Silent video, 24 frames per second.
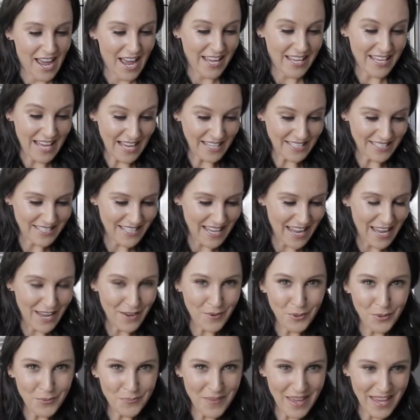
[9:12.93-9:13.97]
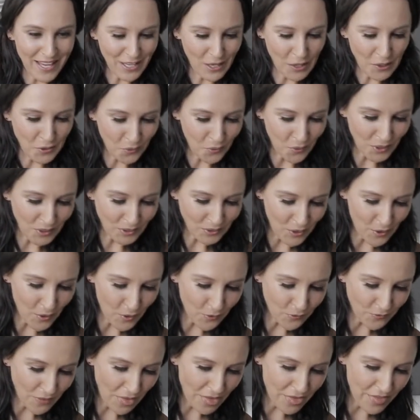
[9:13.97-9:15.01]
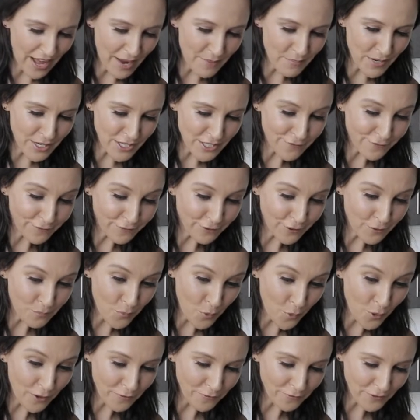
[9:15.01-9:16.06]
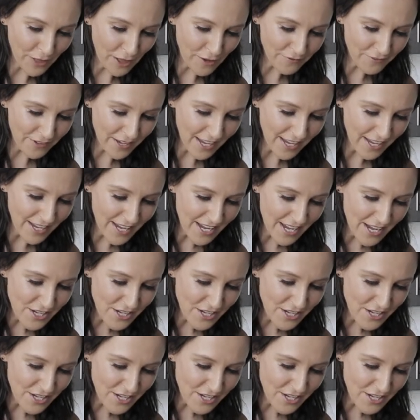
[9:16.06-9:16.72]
Yes, it will make your loaf that much more fluffy.